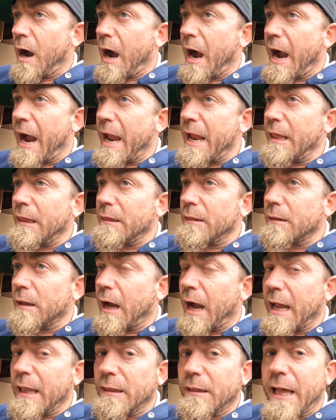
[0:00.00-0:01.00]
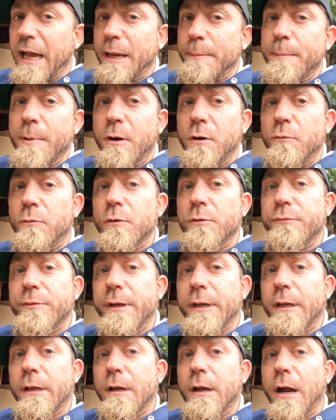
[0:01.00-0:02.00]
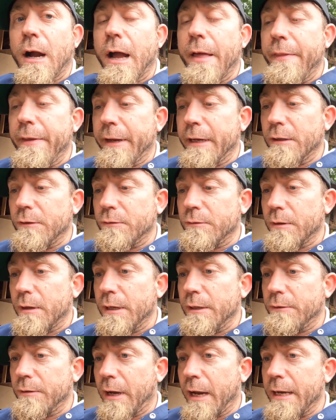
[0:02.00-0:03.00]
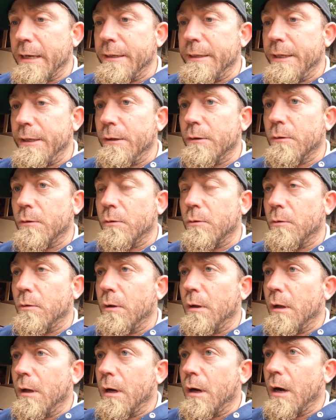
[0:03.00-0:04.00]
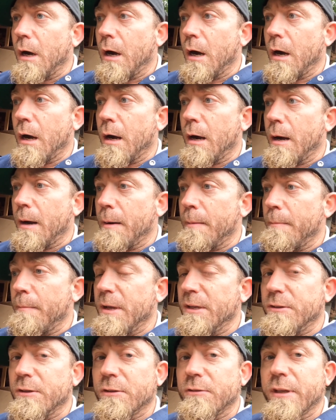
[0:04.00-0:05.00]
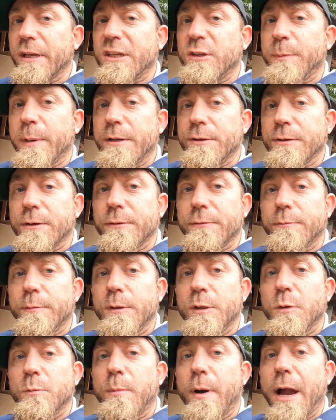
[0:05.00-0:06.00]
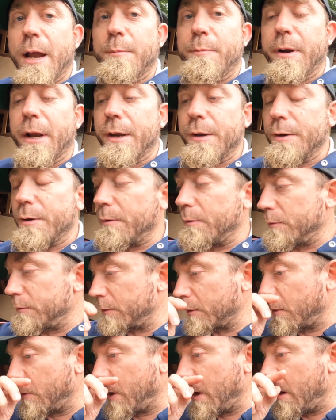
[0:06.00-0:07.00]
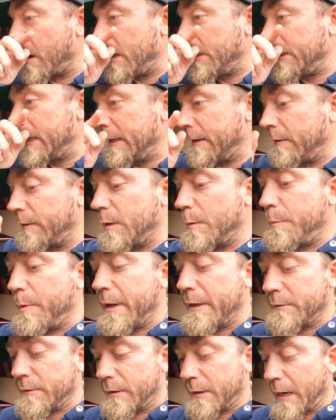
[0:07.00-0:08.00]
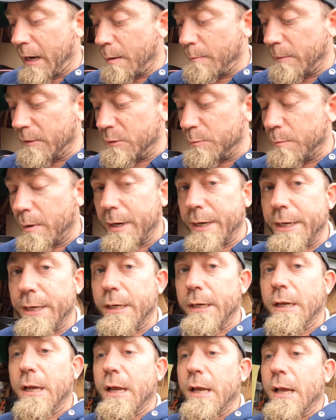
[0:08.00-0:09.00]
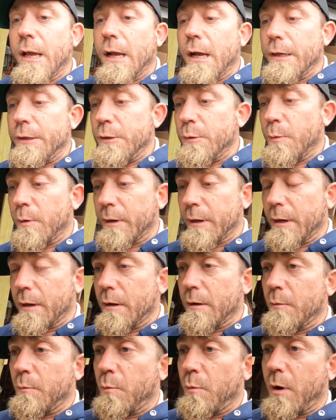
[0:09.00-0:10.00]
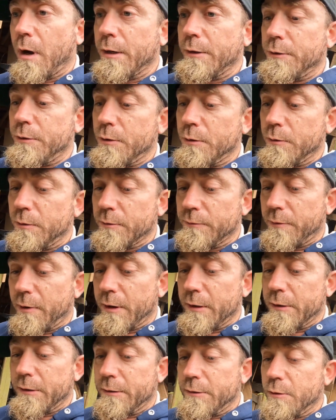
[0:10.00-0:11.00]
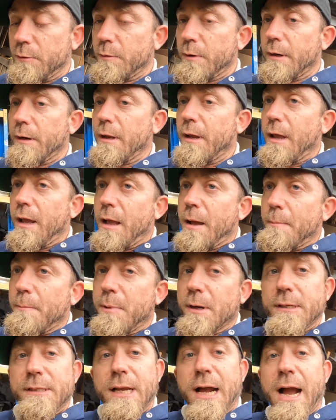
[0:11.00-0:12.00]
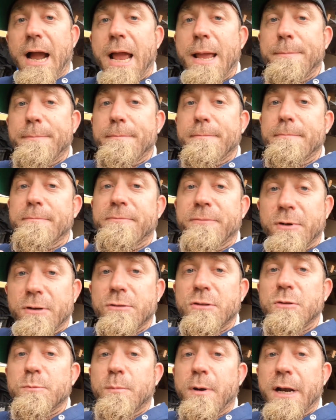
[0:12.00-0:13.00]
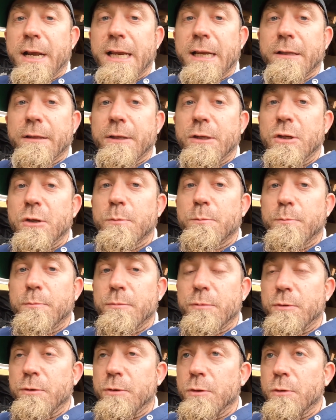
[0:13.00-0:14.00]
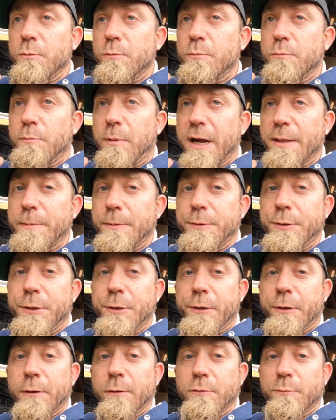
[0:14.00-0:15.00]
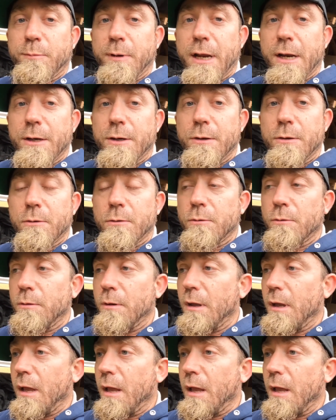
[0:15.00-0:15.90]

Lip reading: I like metal roofing. I think it's ideal. It's just expensive when you buy it brand new. So it all depends on how much money you want to devote to it. But time versus money, that you buy the materials brand new,